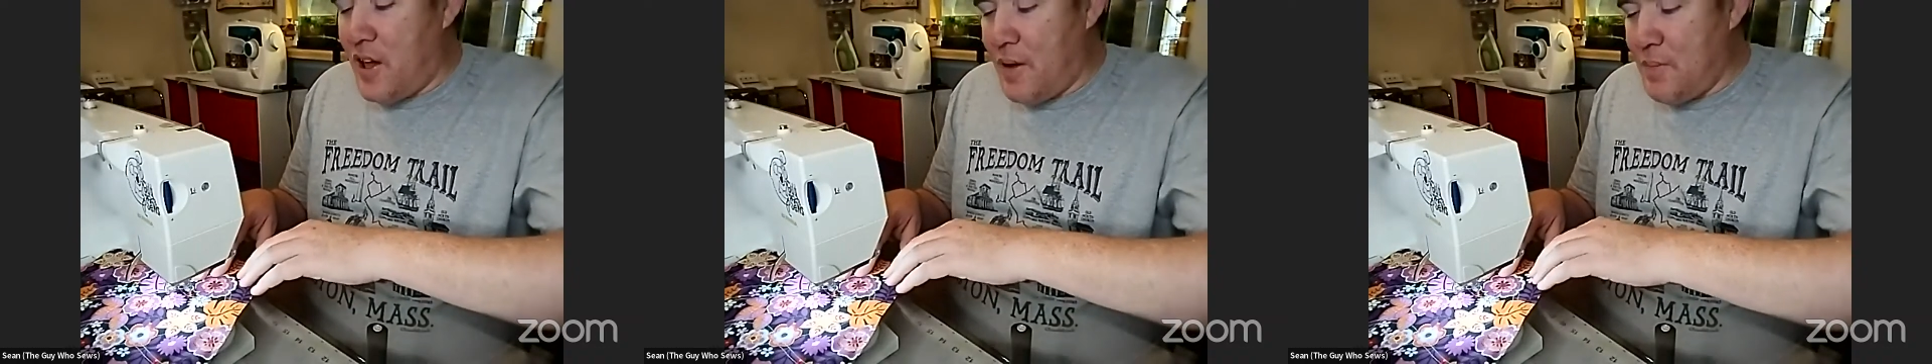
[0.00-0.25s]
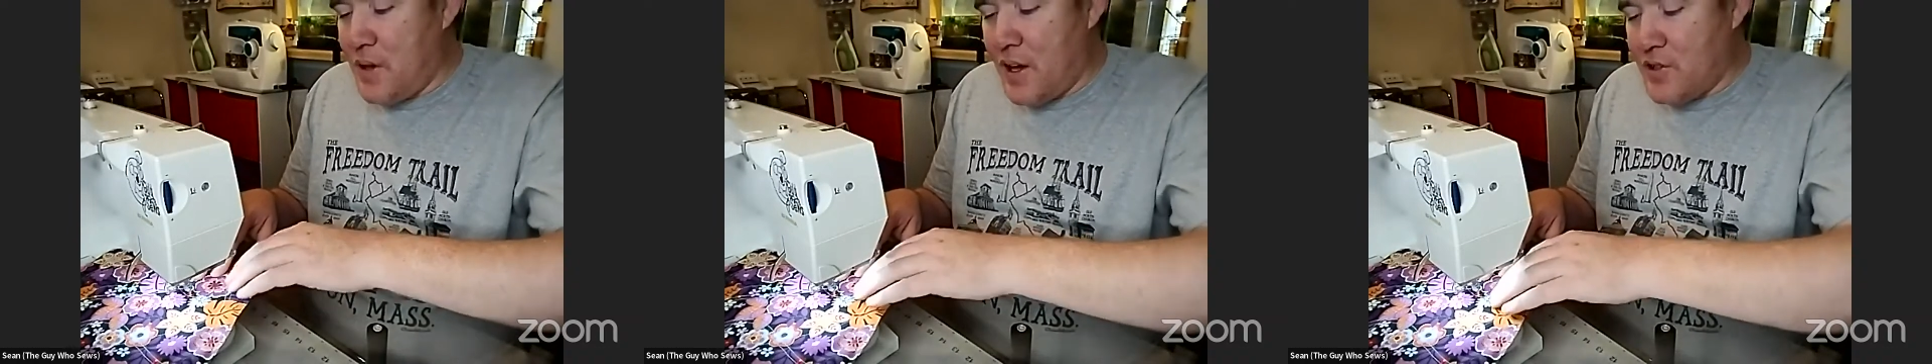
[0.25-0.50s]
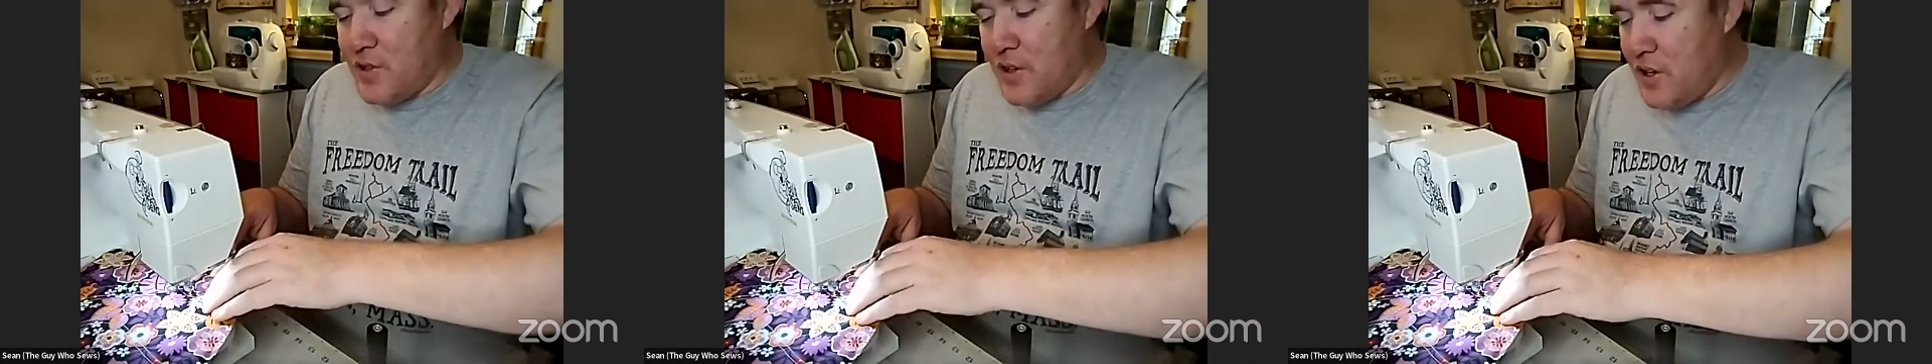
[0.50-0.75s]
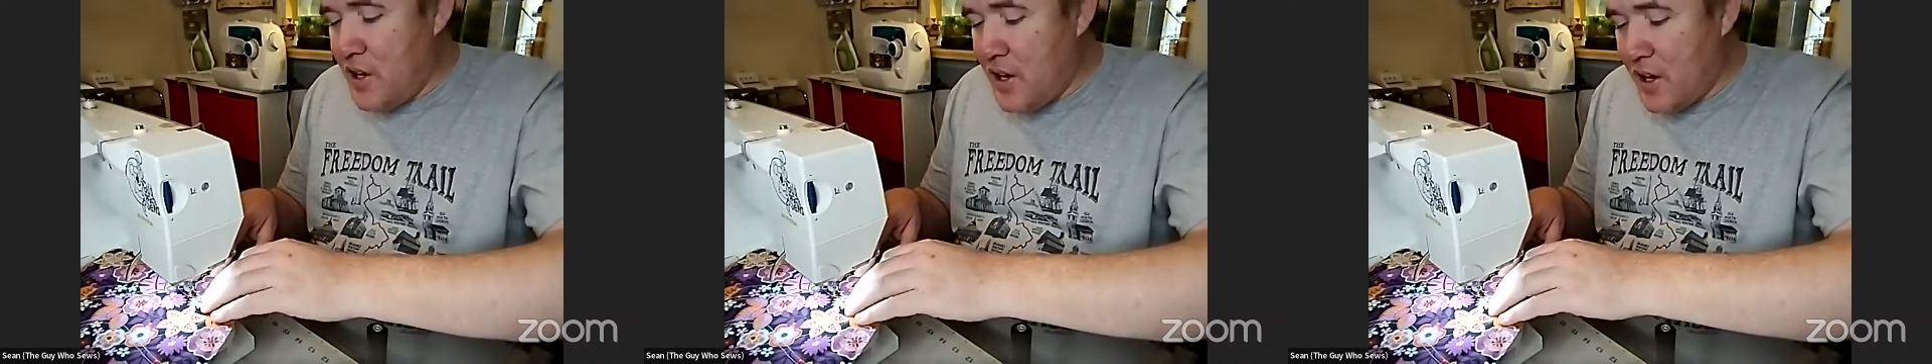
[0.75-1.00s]
A happy
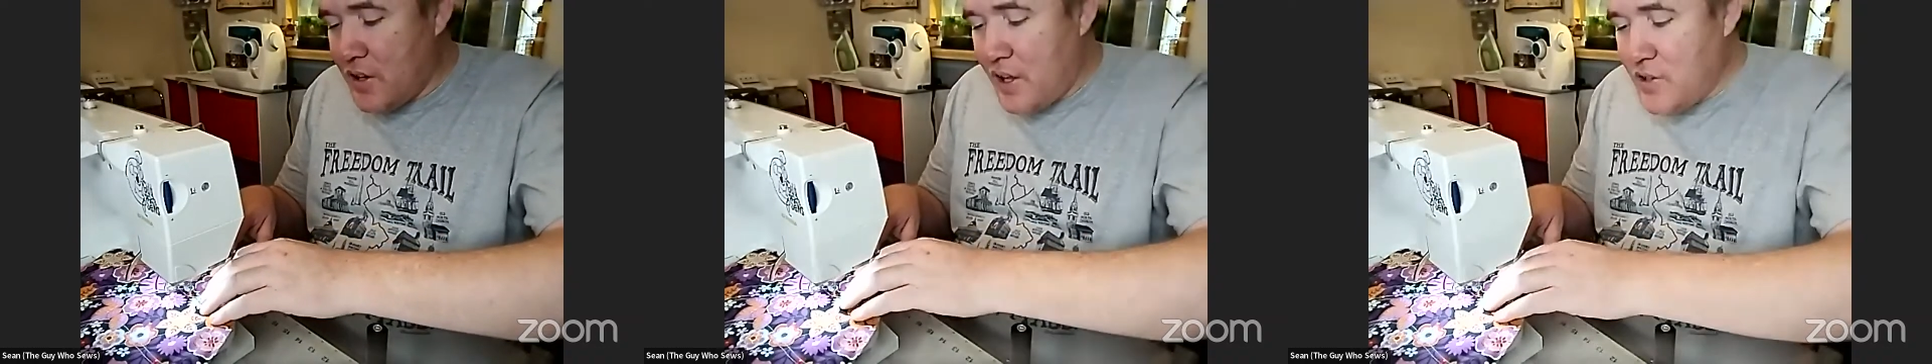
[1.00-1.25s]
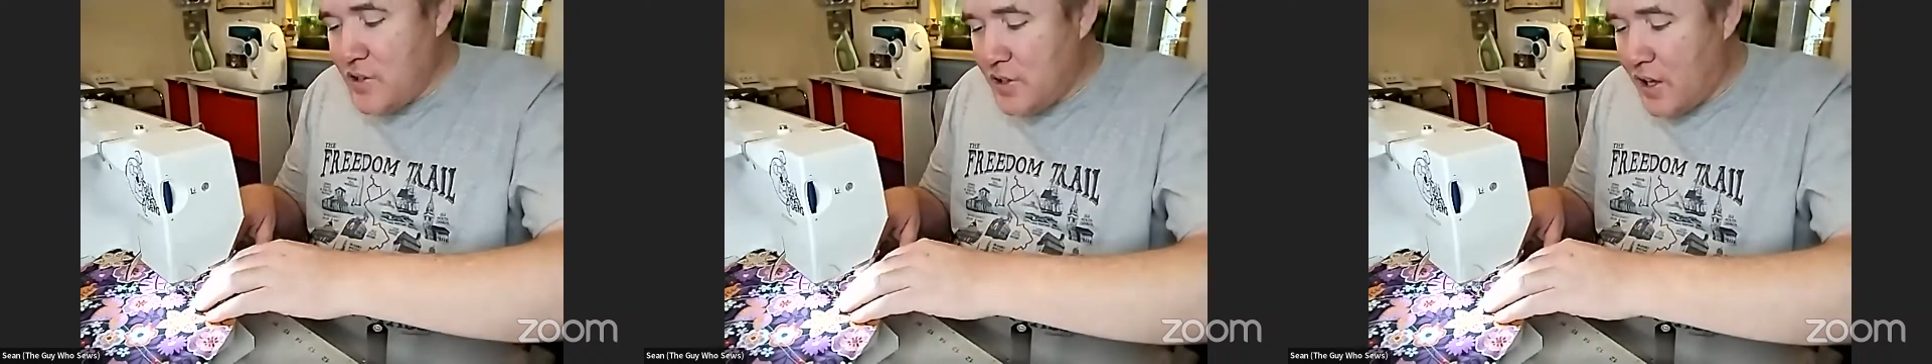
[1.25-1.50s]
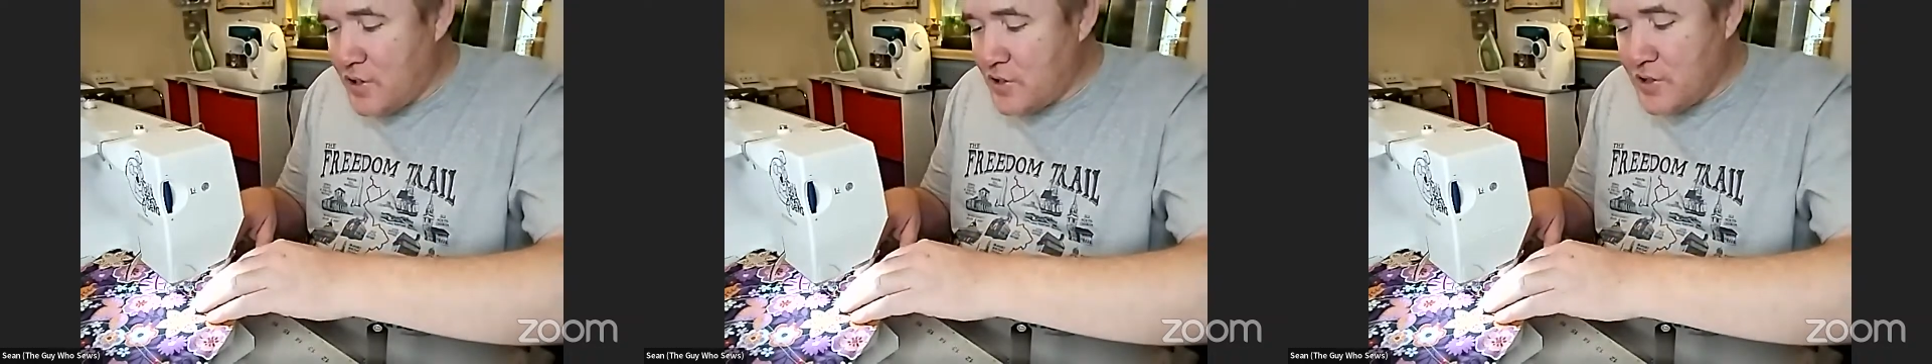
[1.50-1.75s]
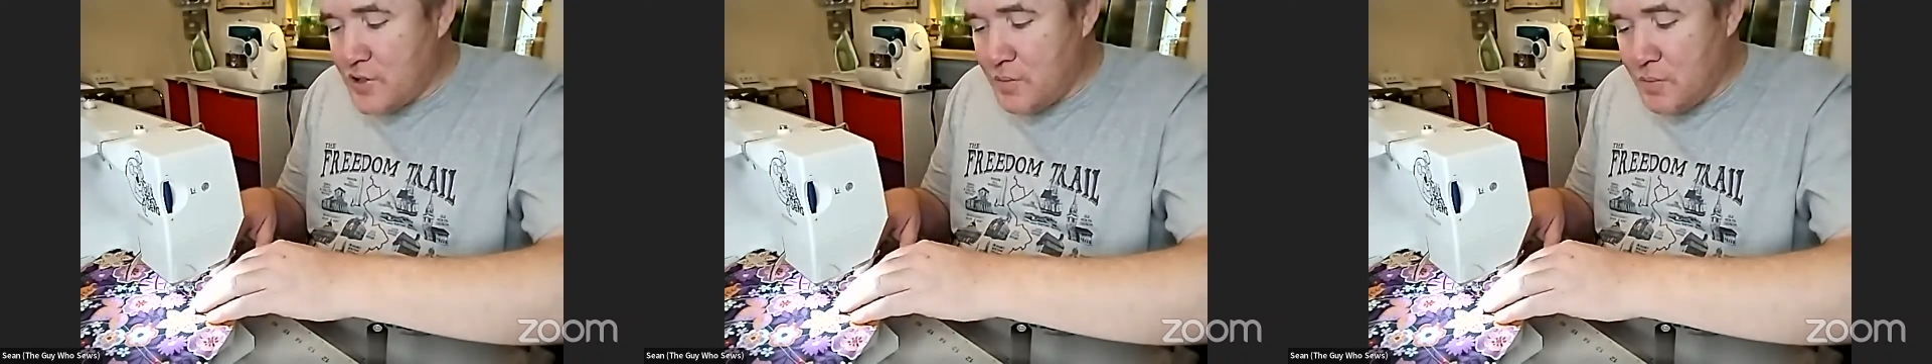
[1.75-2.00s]
accident. Yeah, and
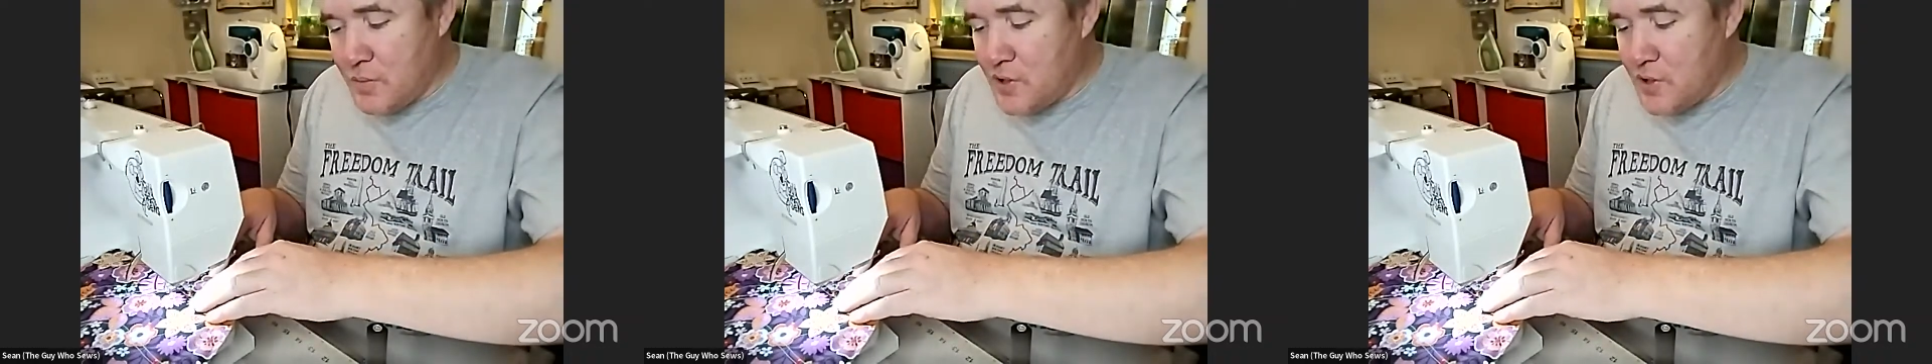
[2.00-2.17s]
that's